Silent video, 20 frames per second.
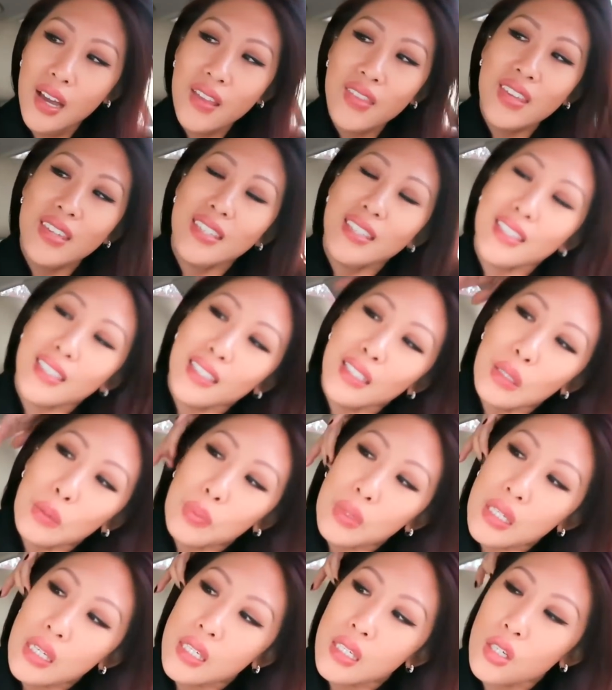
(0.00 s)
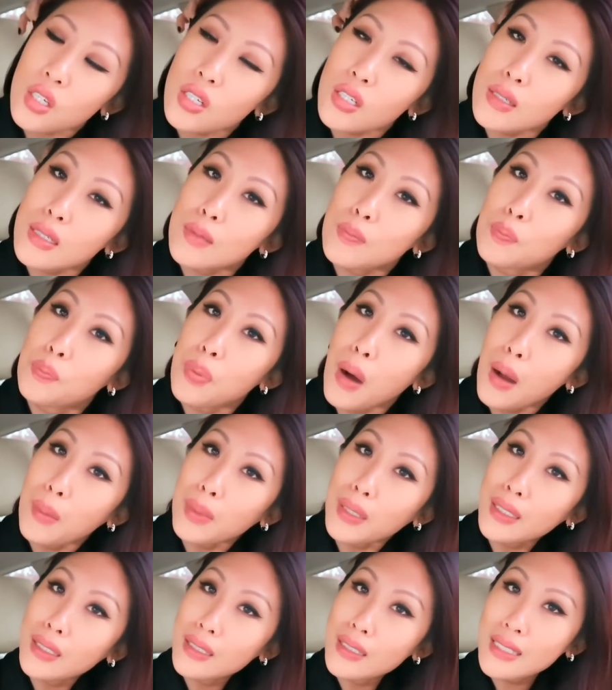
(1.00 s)
this is gonna be such a
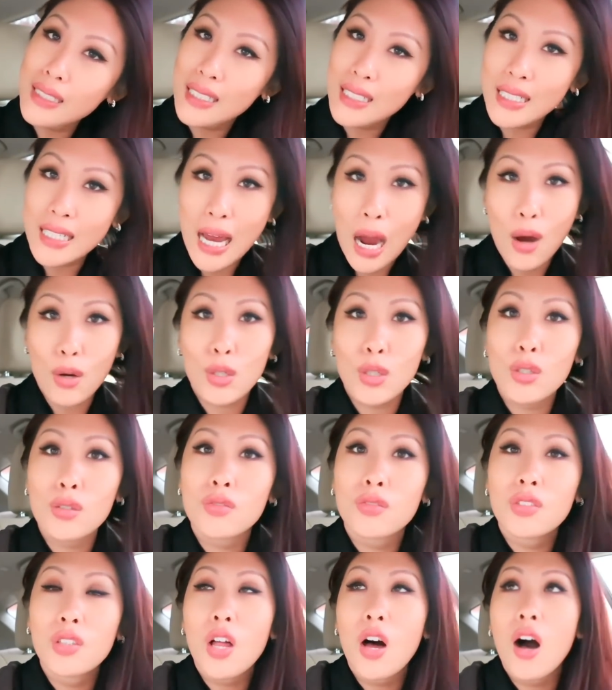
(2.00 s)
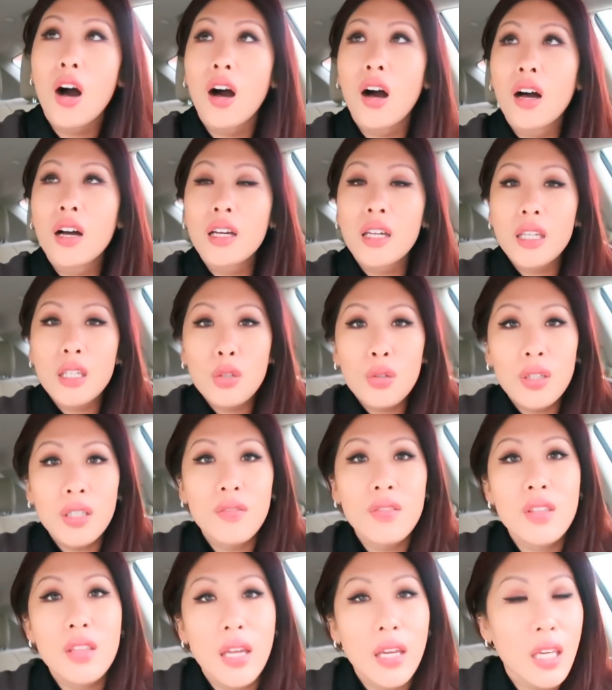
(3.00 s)
bummer downer vlog. You can
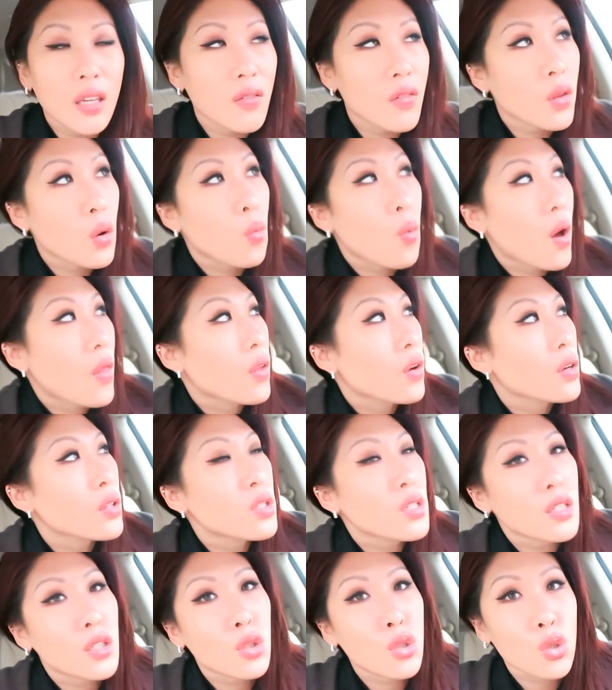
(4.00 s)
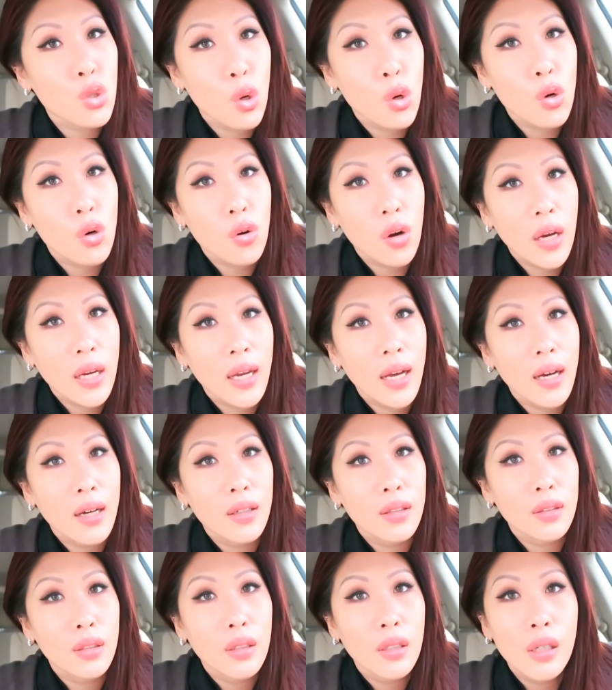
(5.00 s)
even like even the weather. It's like so gray
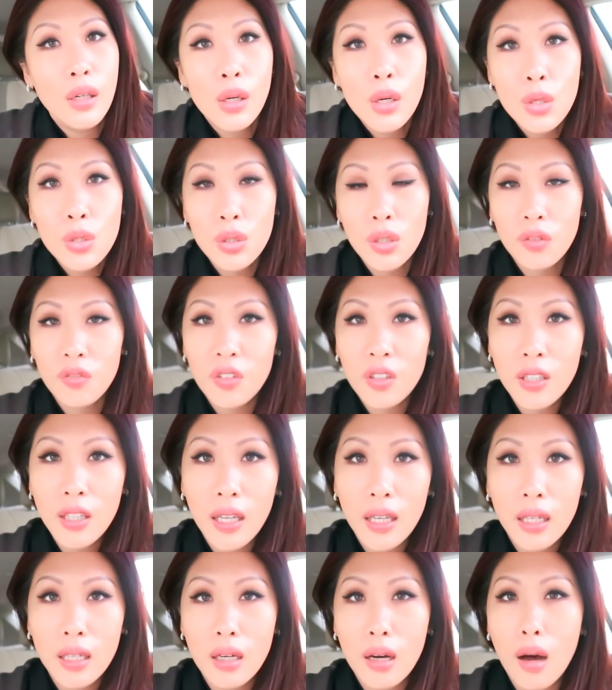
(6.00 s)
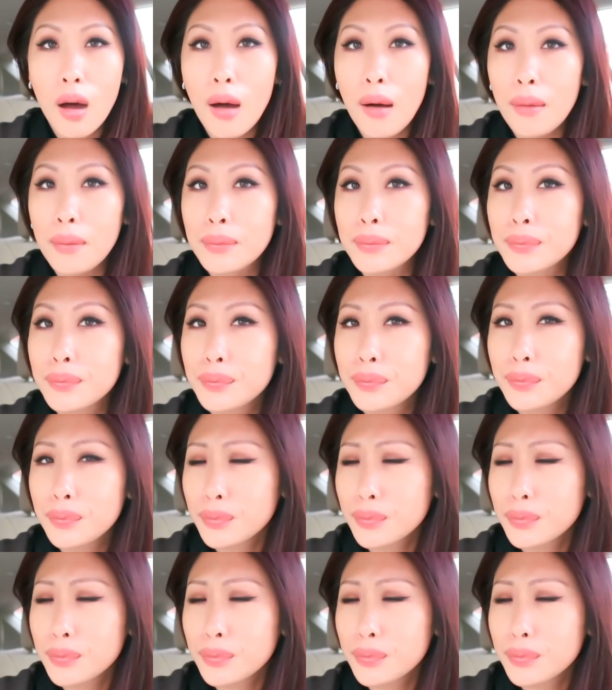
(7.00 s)
out, so I feel like um